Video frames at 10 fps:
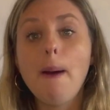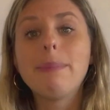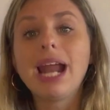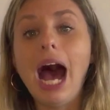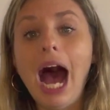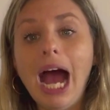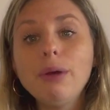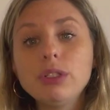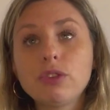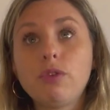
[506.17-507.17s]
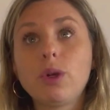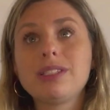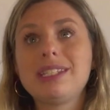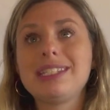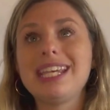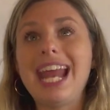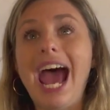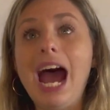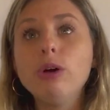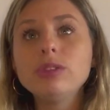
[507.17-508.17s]
But I was forced to sit
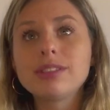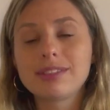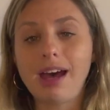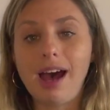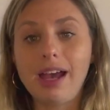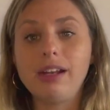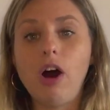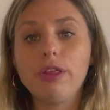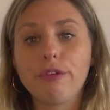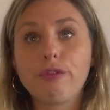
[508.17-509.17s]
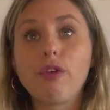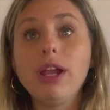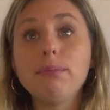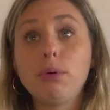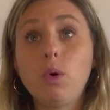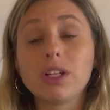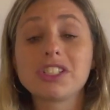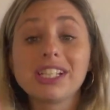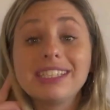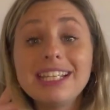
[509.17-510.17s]
outside on the front
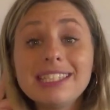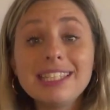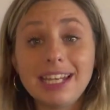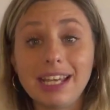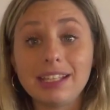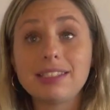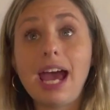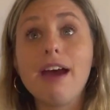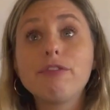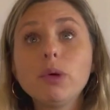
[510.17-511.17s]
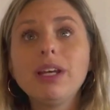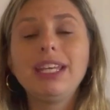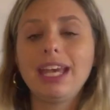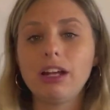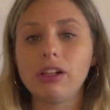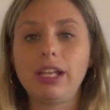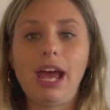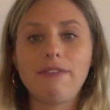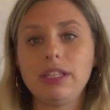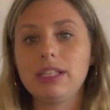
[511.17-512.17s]
porch listening to everyone giggle and
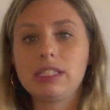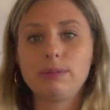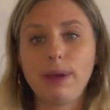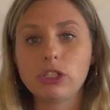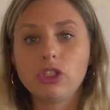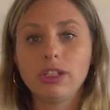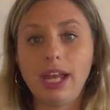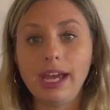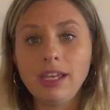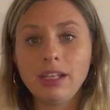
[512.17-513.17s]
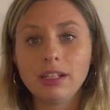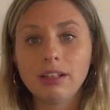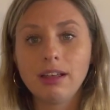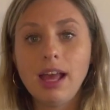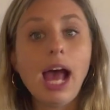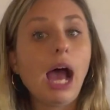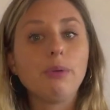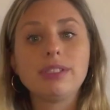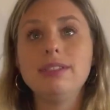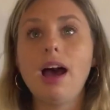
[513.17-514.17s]
having this special night. I
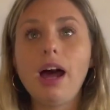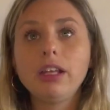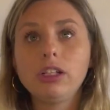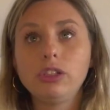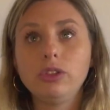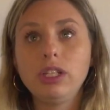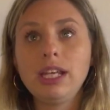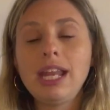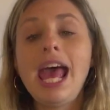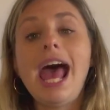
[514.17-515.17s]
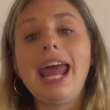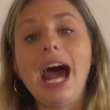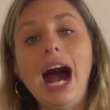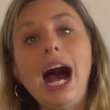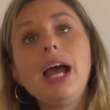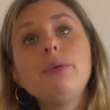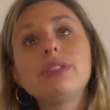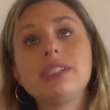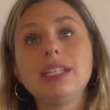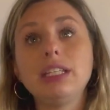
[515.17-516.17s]
was not included, and I
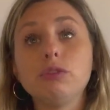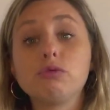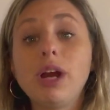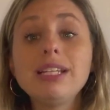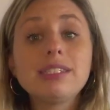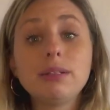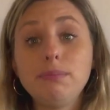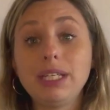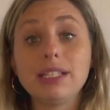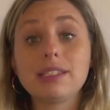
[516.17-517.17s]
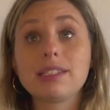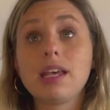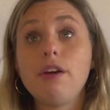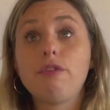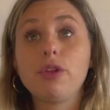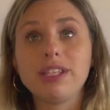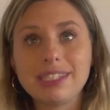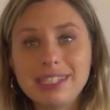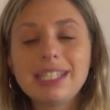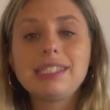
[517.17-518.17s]
was to eat rice and beans for the
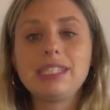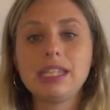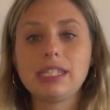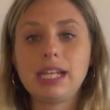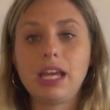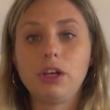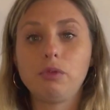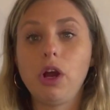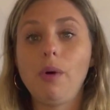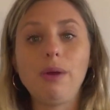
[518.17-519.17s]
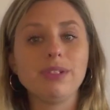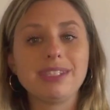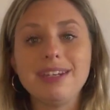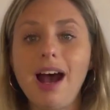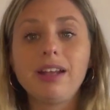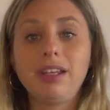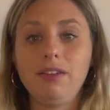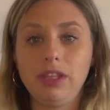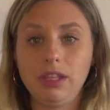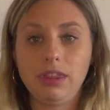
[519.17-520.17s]
16th day in a row. I was not
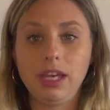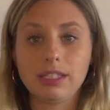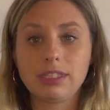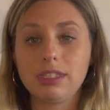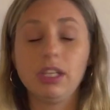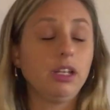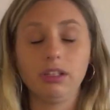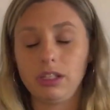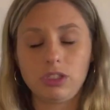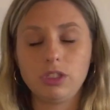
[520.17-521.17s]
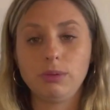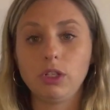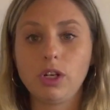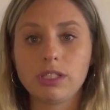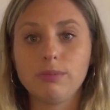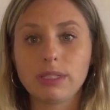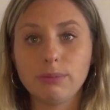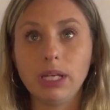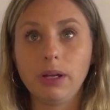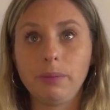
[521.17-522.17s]
given the things, the excuse me, Christmas
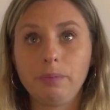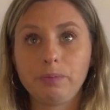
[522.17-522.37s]
meal.